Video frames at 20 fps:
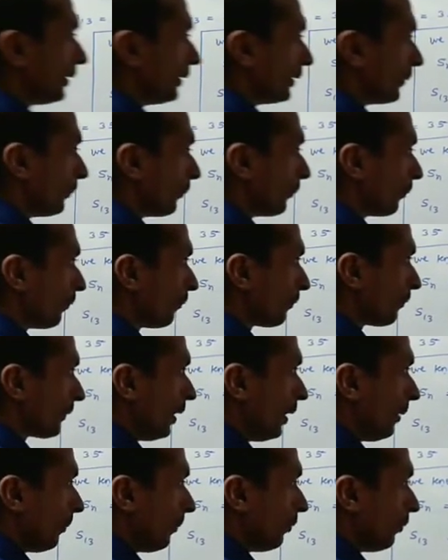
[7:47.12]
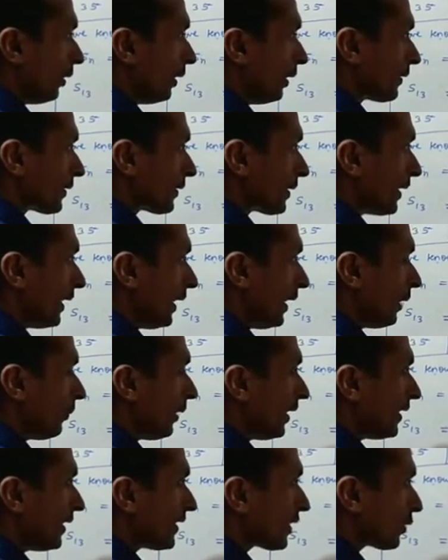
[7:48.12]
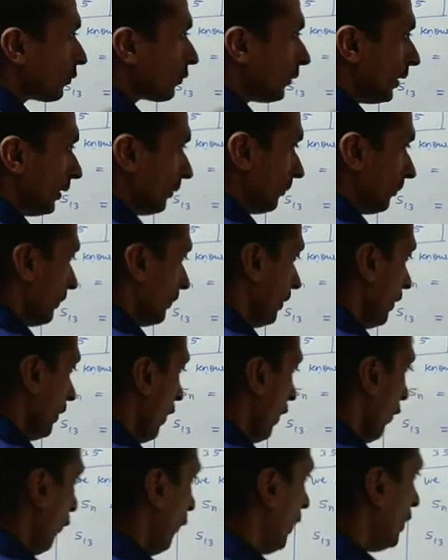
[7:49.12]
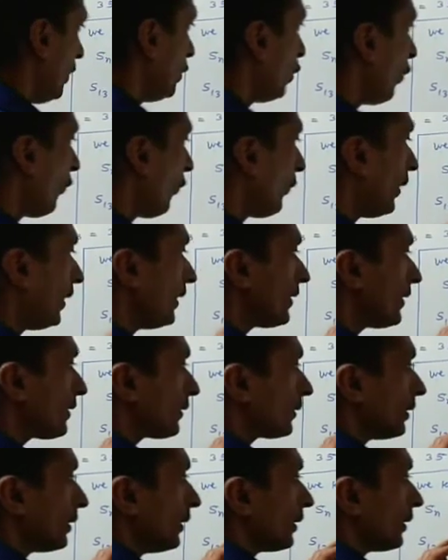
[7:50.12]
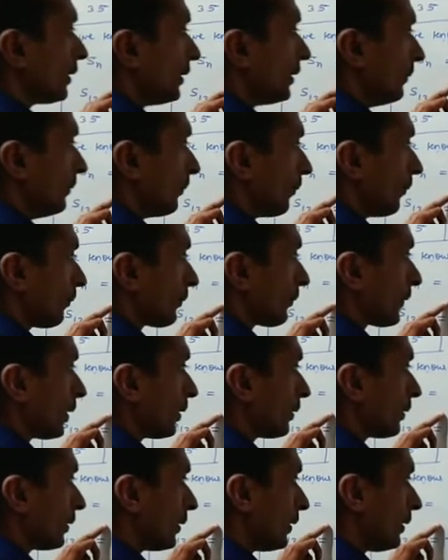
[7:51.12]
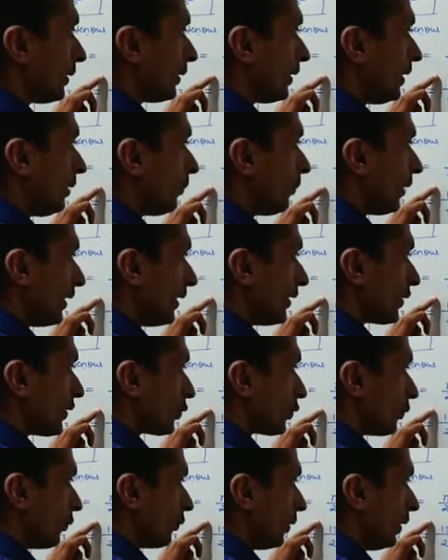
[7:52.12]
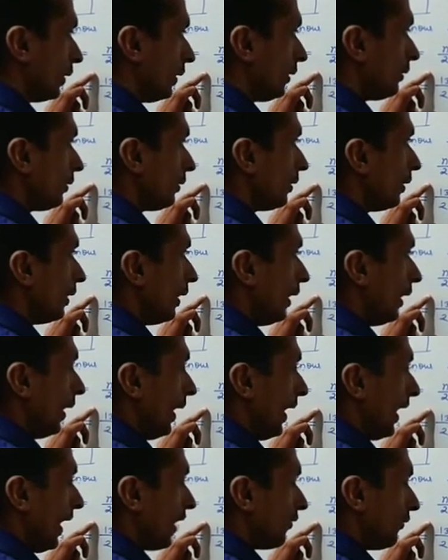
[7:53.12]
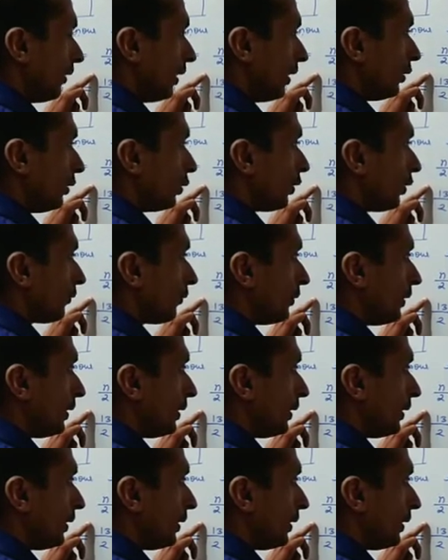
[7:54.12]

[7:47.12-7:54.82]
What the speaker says: here, plus n minus 1, value of n is 13, 13 minus 1, and value of